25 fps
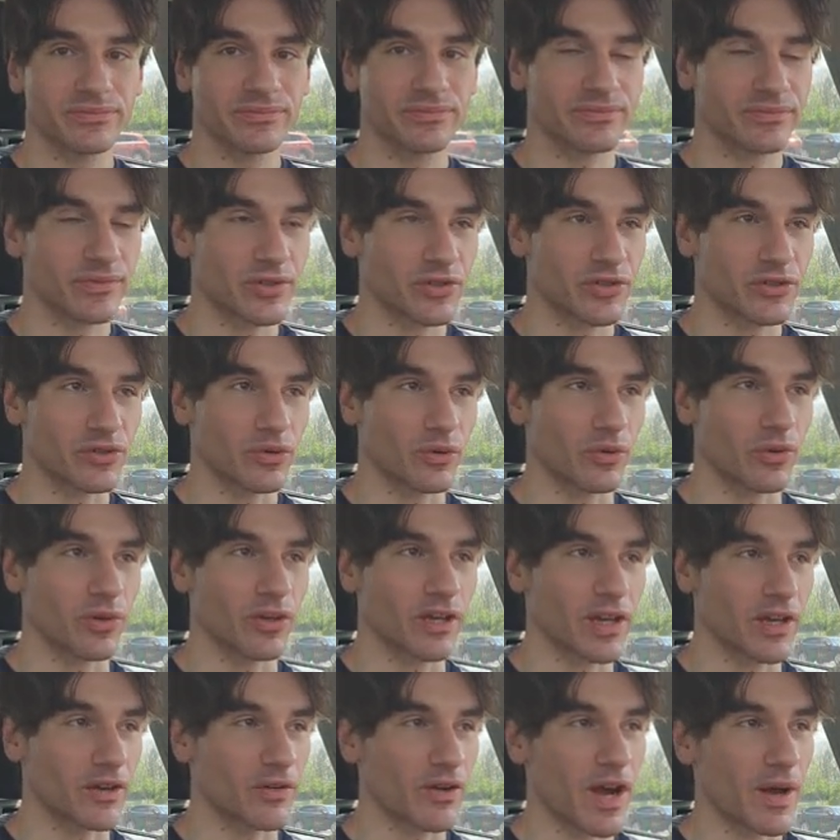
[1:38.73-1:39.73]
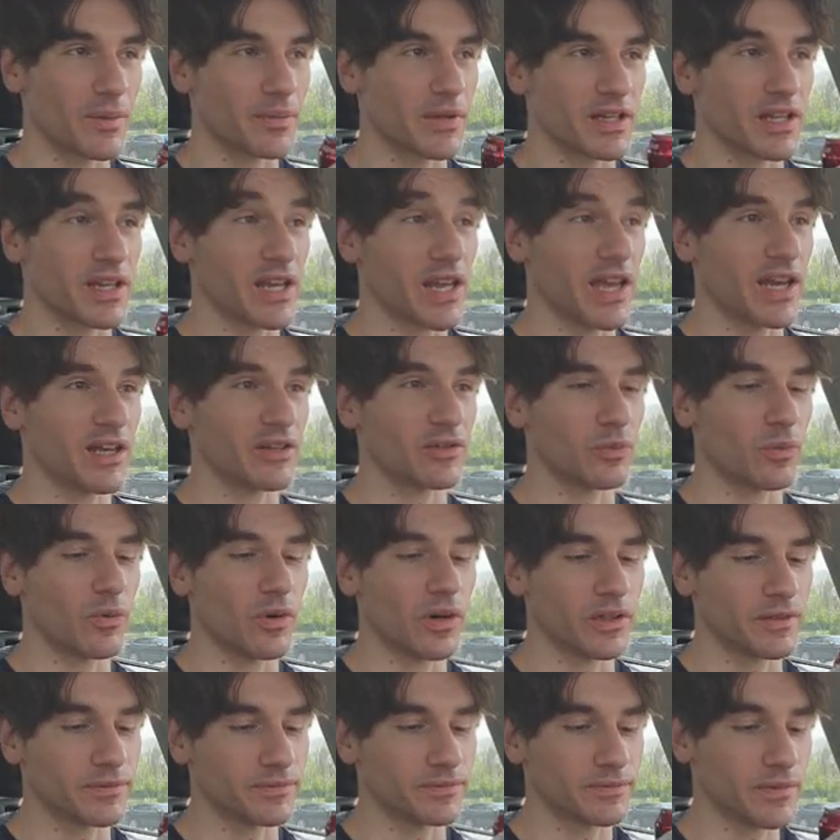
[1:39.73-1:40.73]
the store and I grabbed a canned
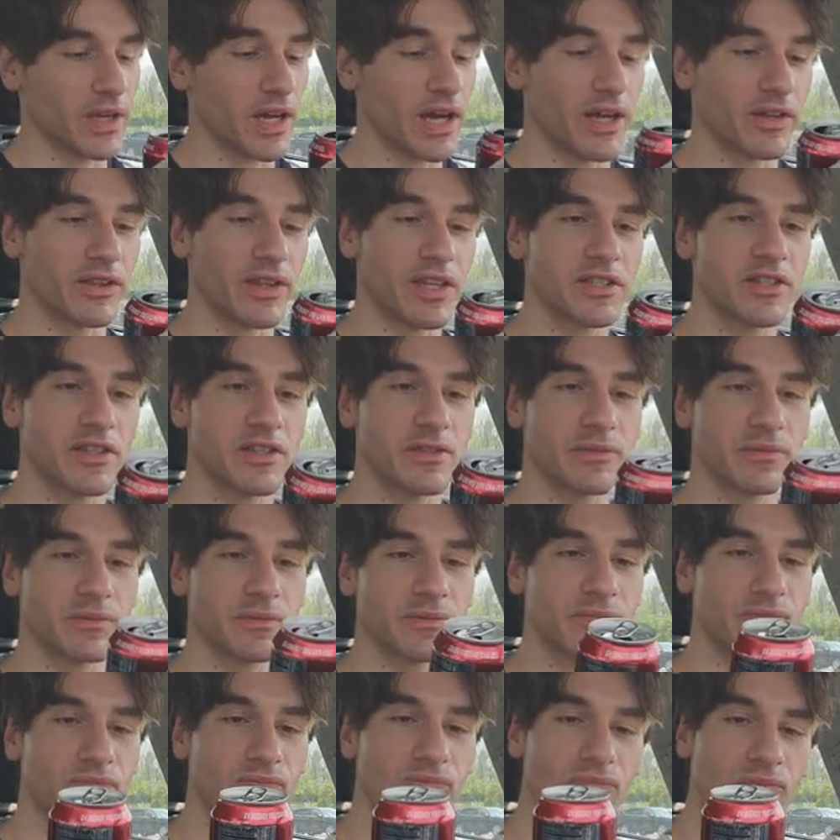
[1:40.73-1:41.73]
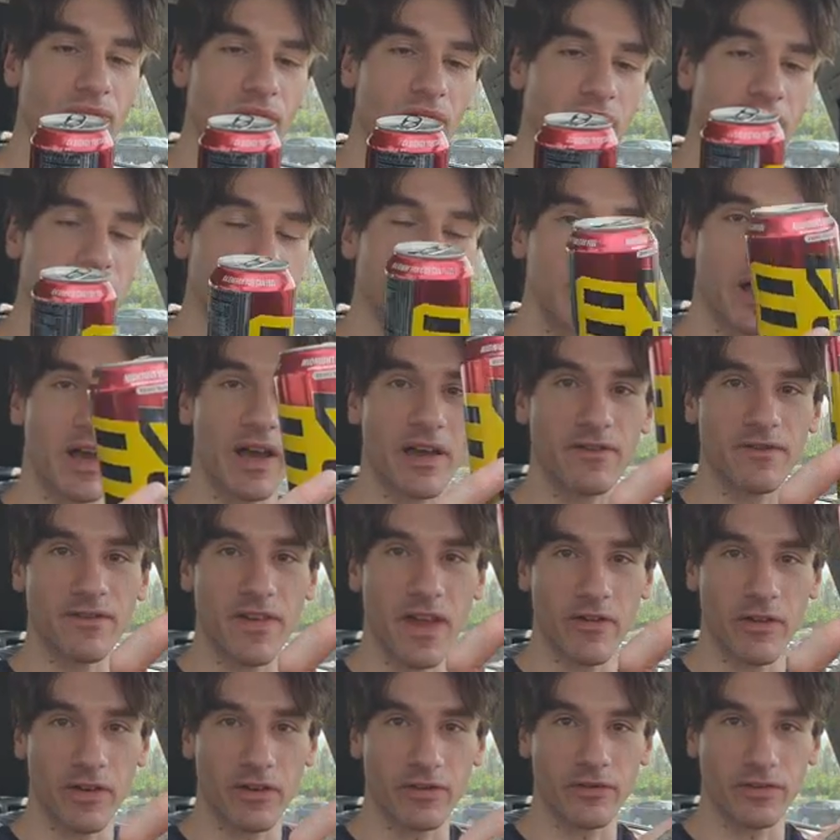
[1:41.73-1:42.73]
one. This is my
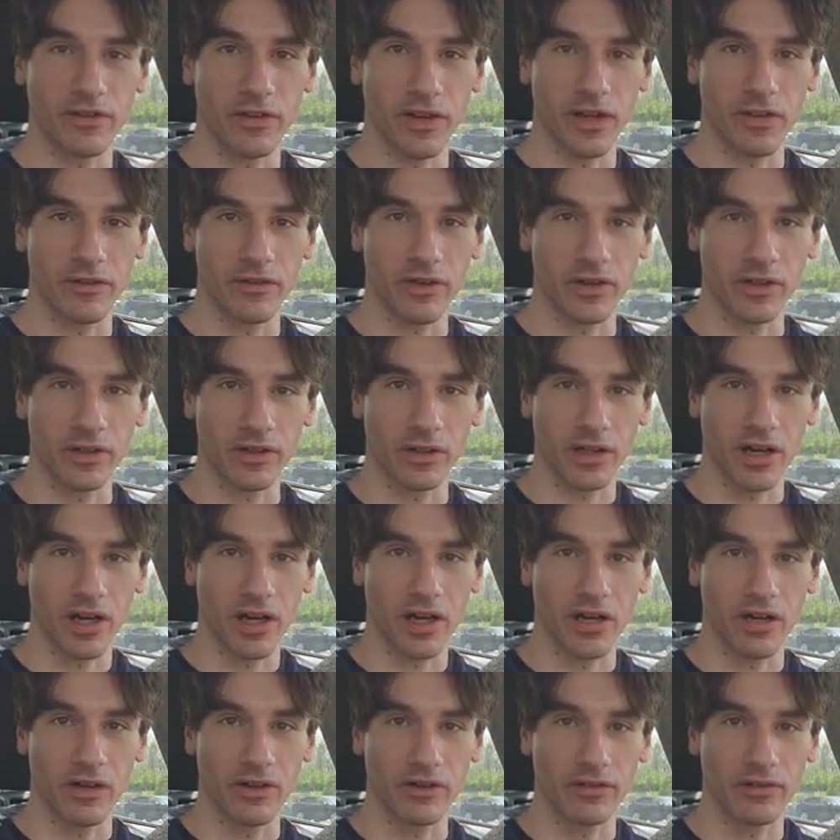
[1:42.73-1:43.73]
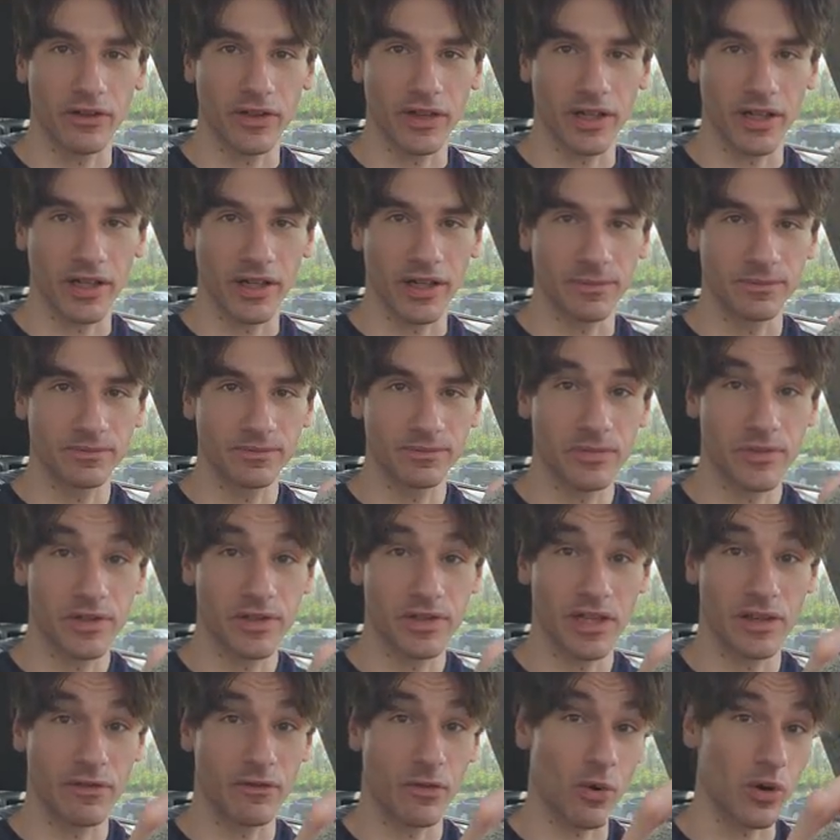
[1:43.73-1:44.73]
favorite flavor of the
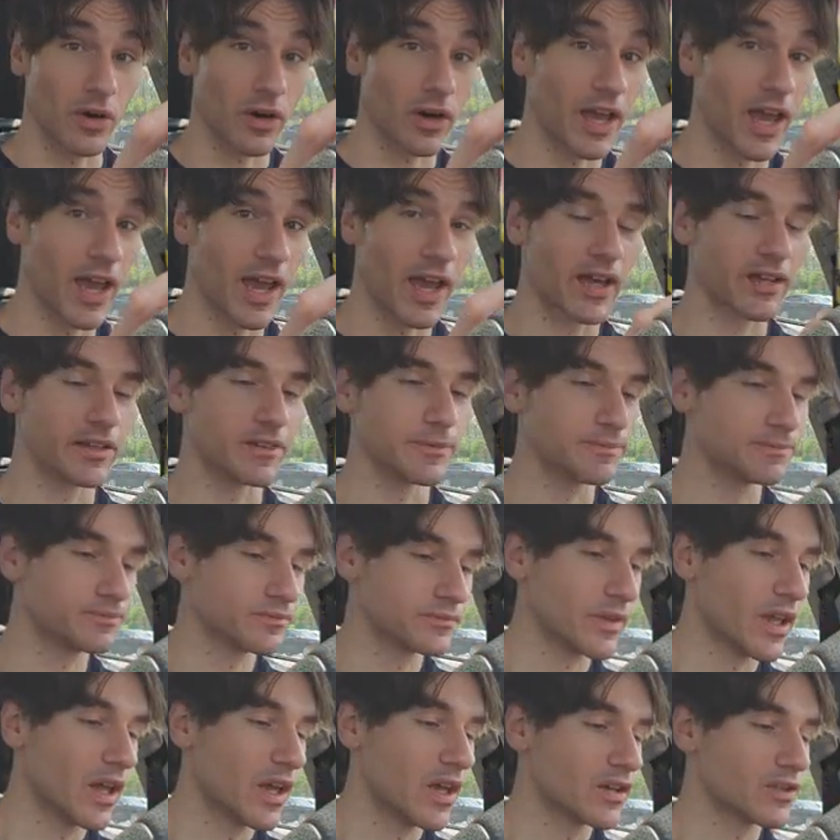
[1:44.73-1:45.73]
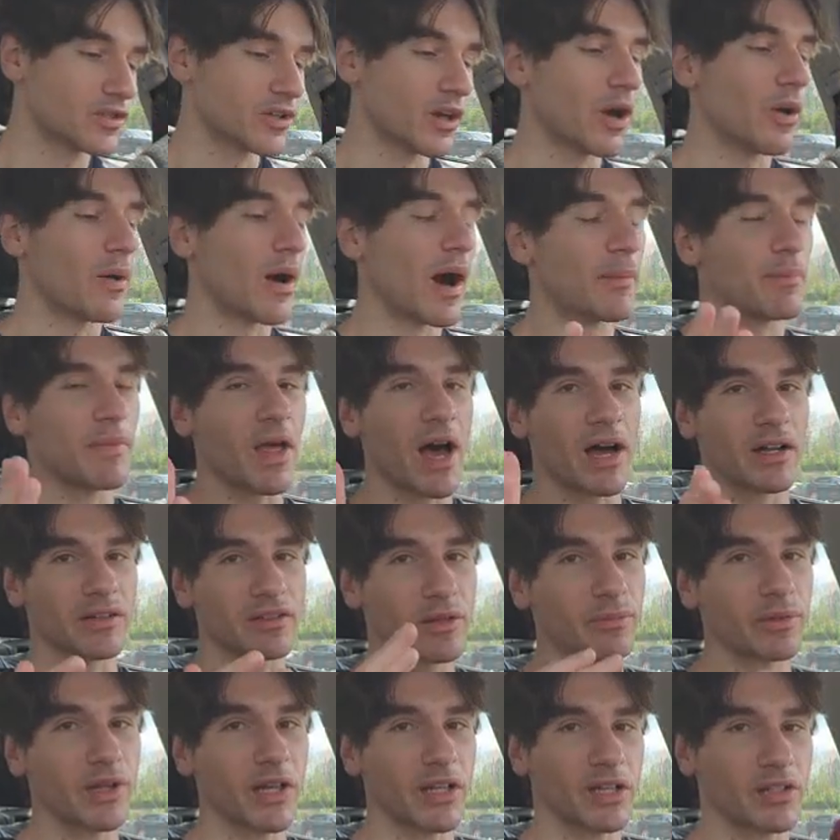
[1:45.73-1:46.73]
C4 canned. So I'm not
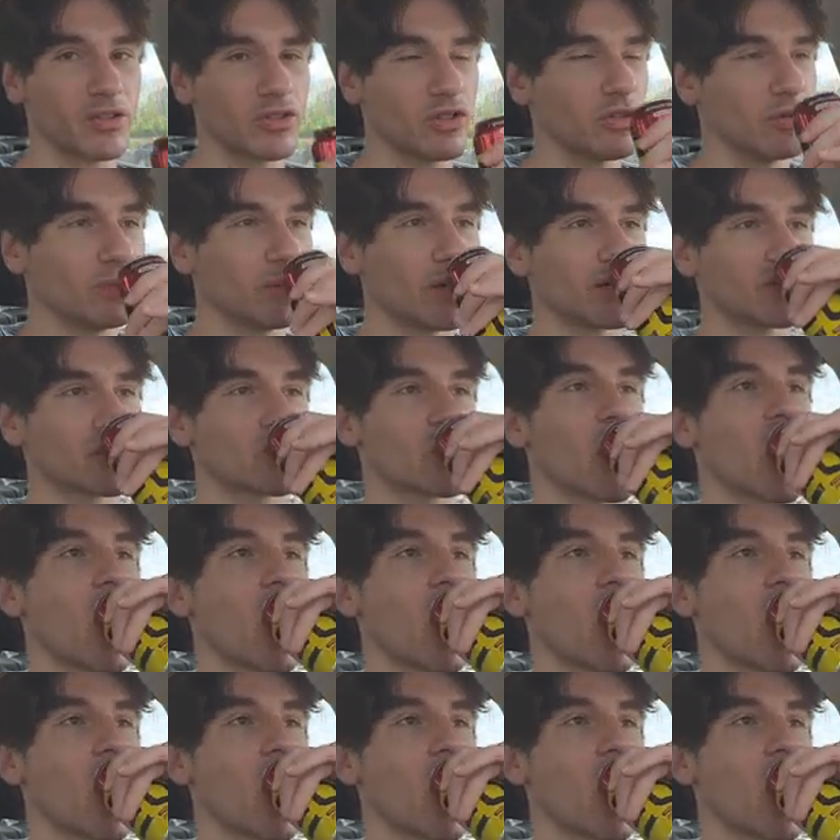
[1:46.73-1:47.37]
complaining too much.